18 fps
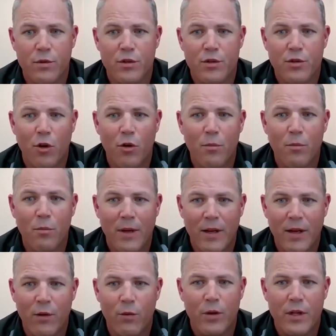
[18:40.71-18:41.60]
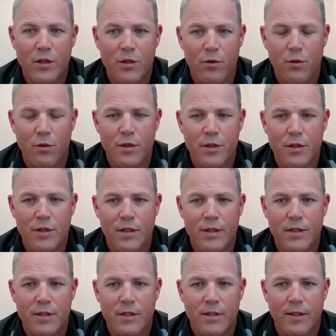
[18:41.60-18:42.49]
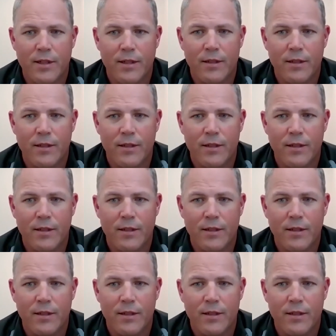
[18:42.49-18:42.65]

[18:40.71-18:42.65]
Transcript: with so many resources